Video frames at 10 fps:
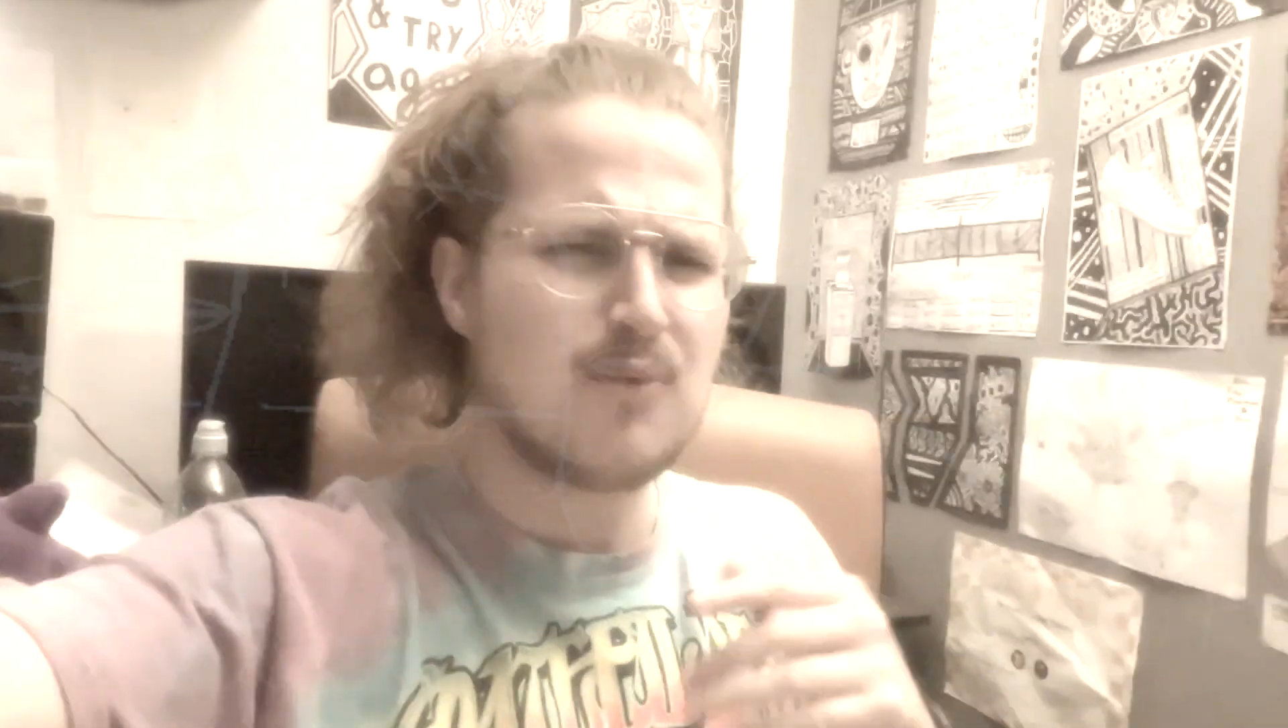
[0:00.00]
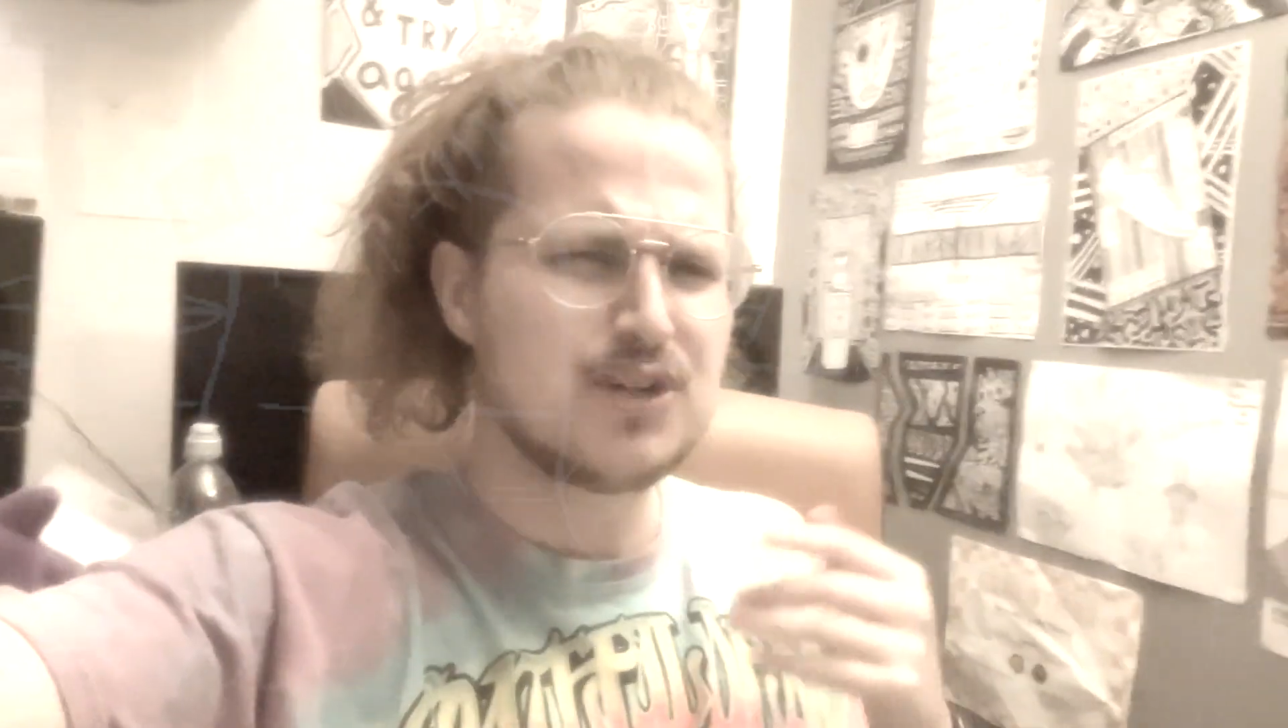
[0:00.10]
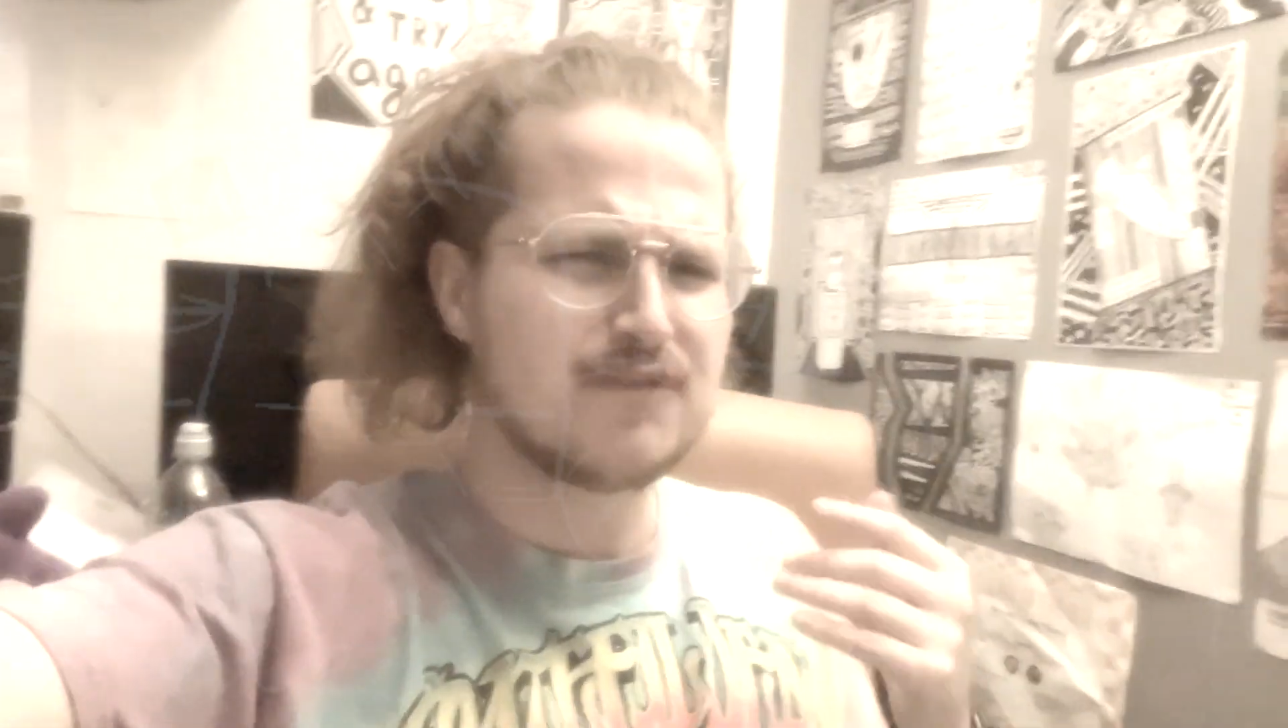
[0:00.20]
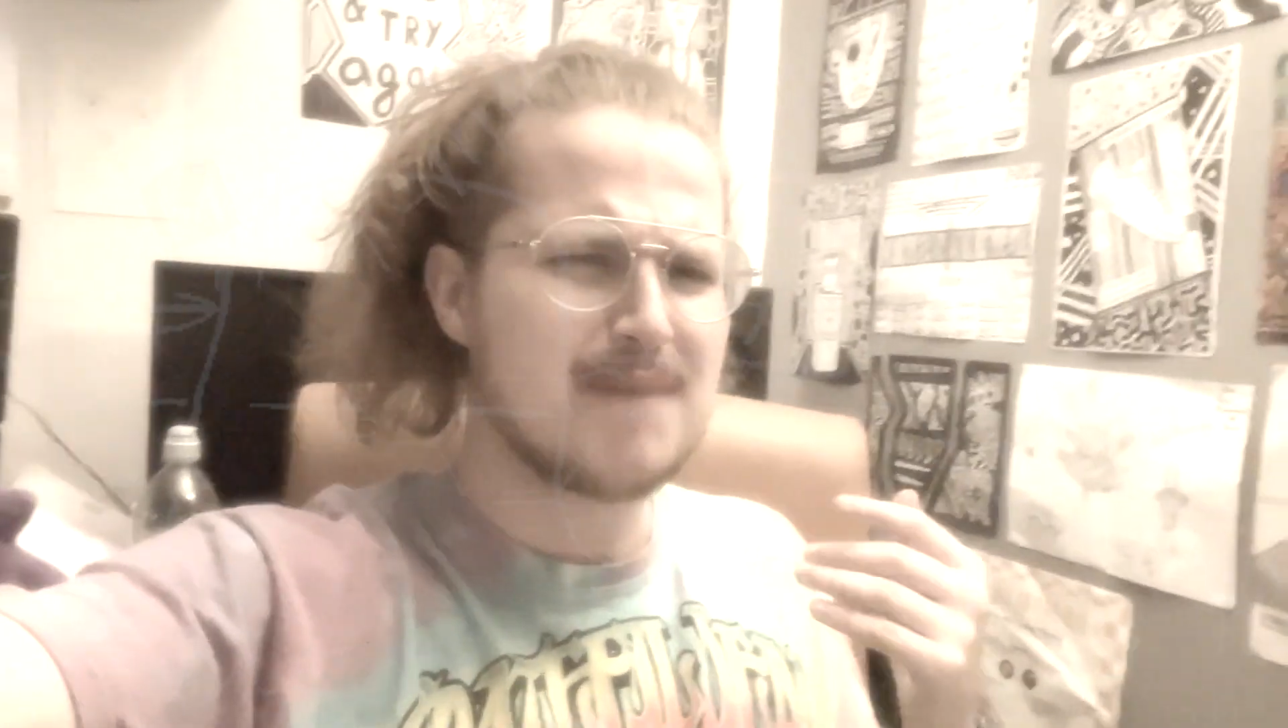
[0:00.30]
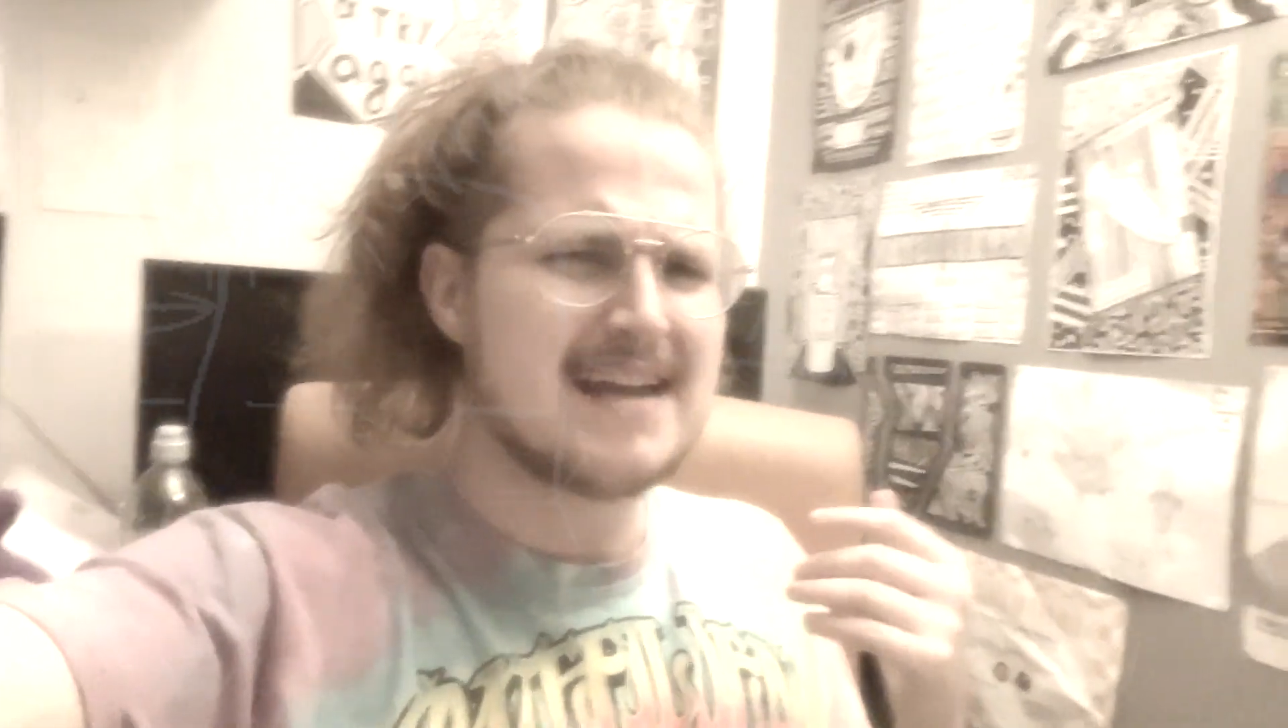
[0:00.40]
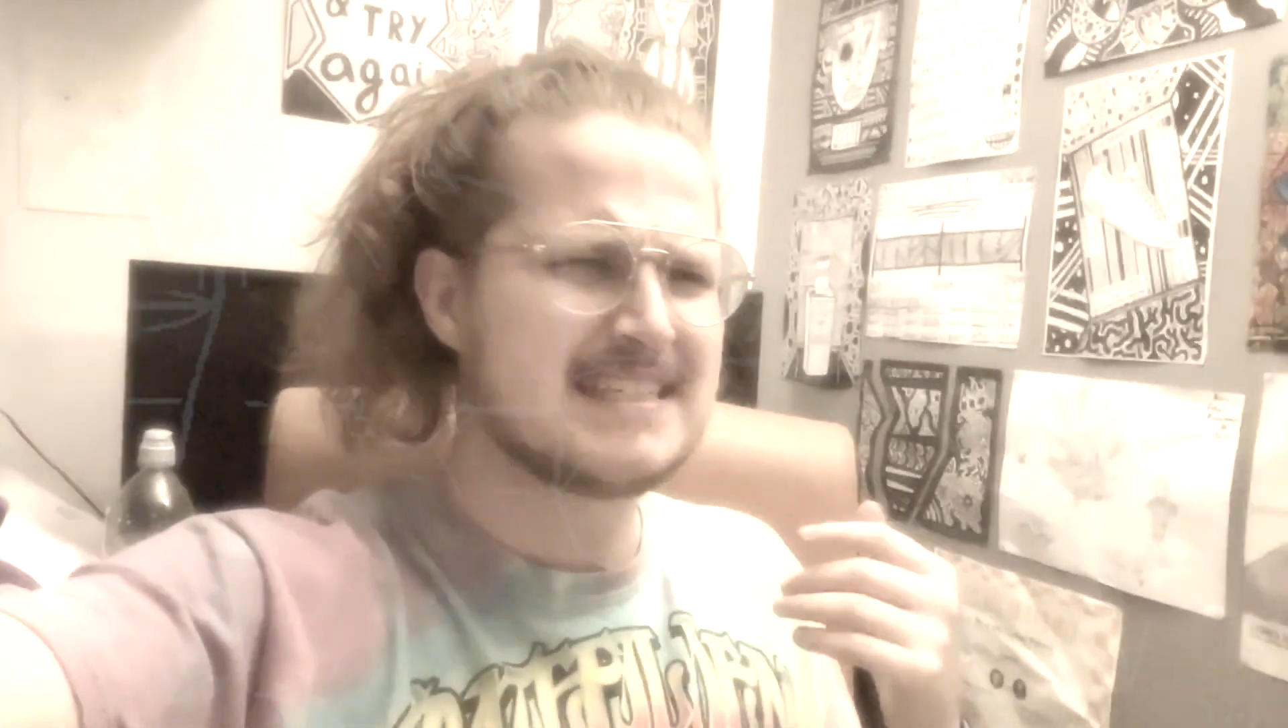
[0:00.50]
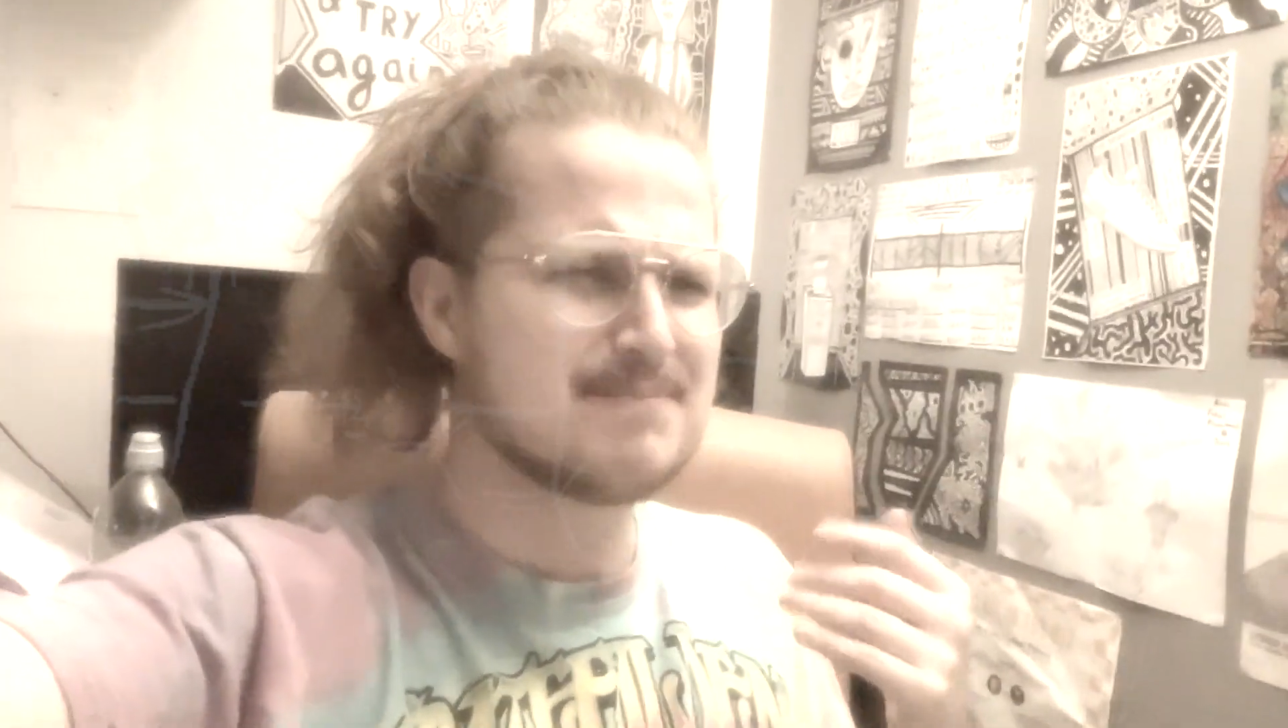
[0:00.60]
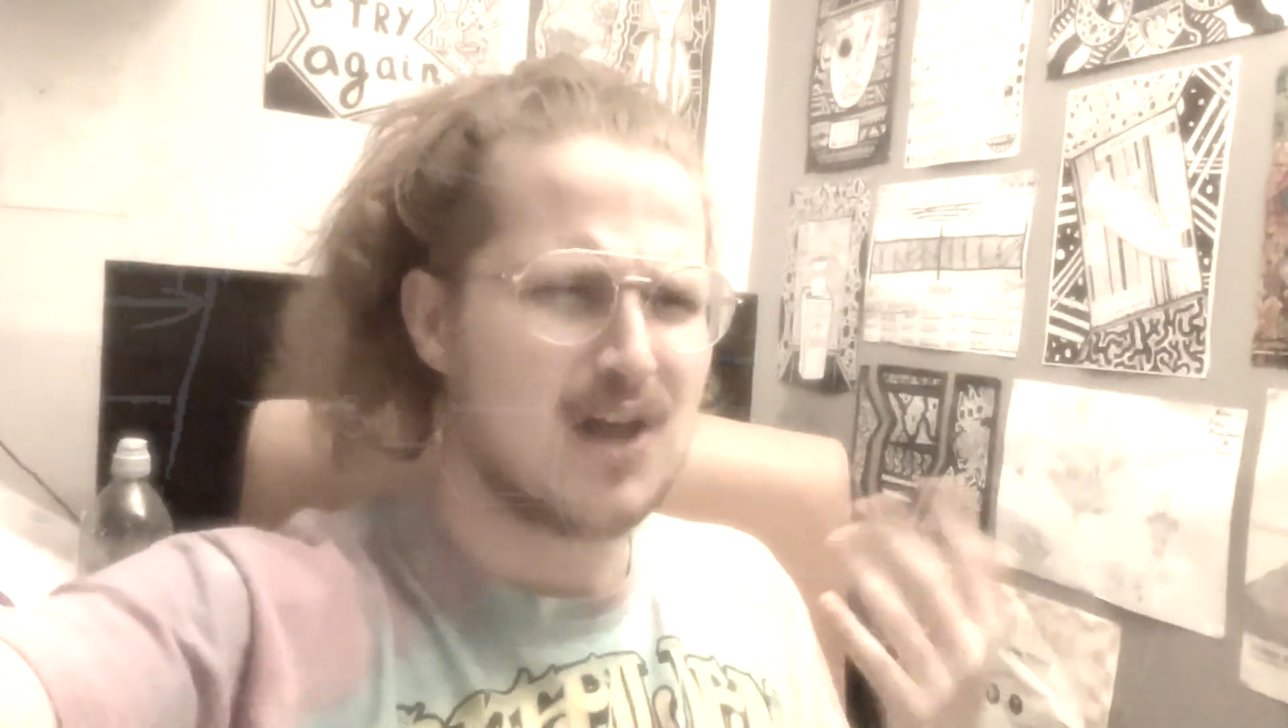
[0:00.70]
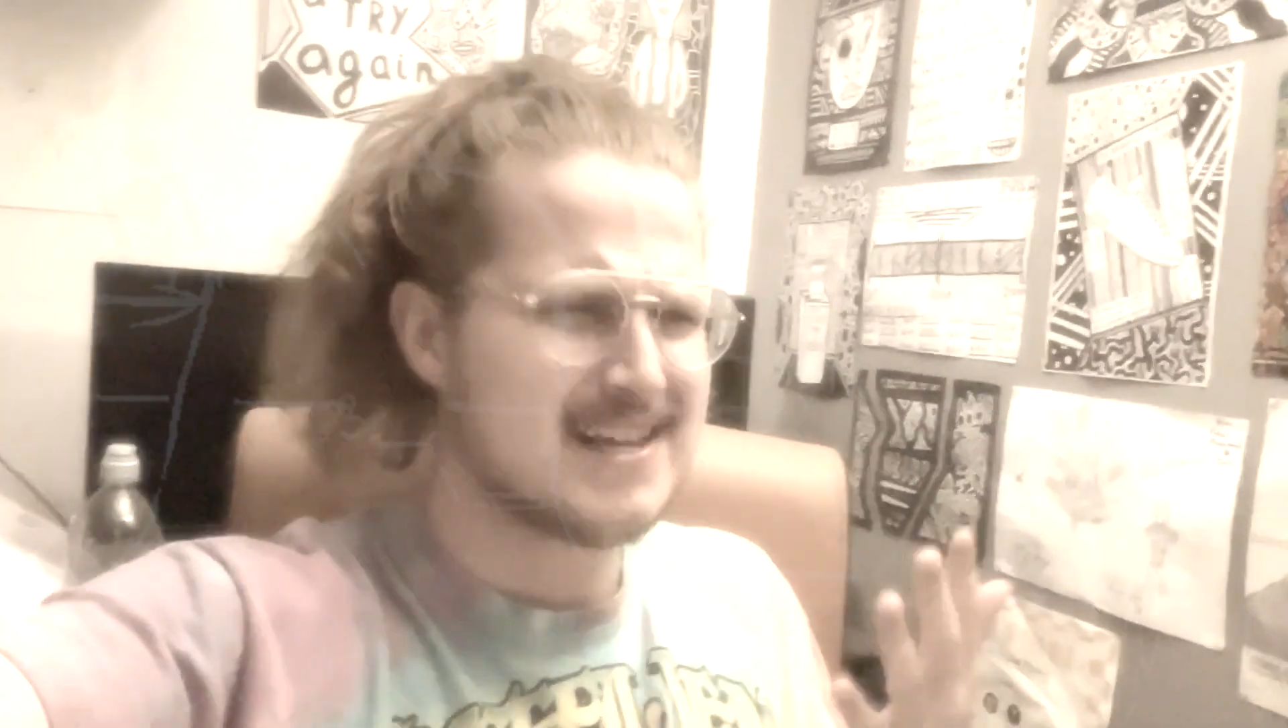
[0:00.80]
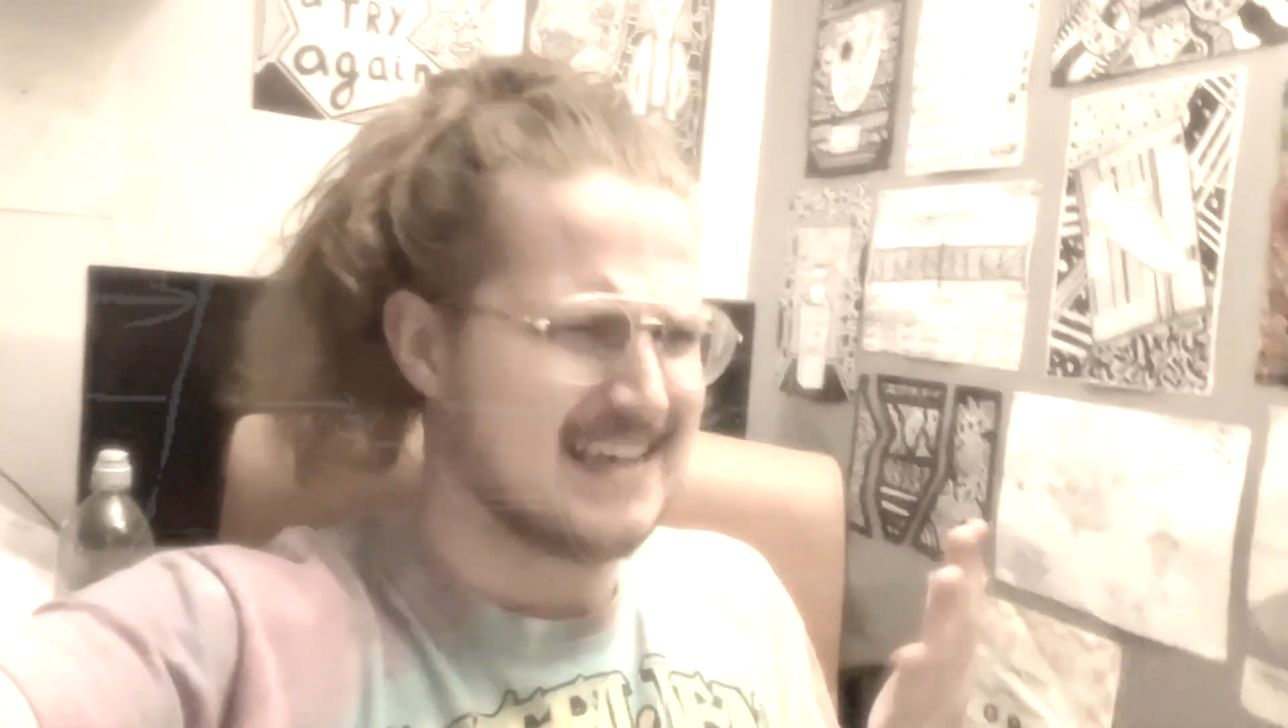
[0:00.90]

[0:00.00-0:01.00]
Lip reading: would have made him, like,